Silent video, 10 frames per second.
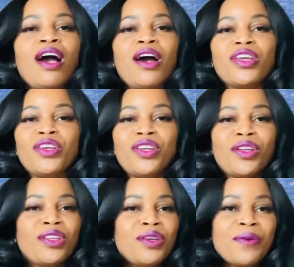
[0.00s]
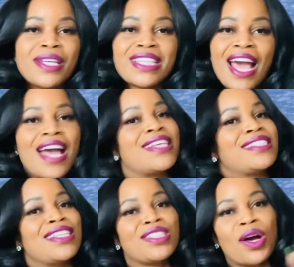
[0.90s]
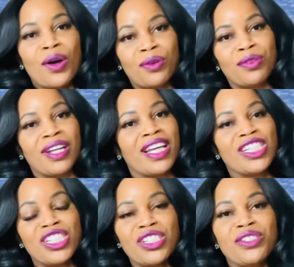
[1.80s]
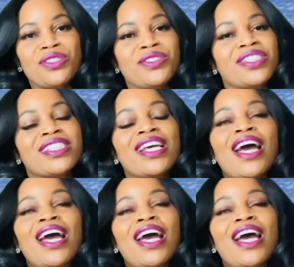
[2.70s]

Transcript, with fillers: you know the U.S. has its own issues,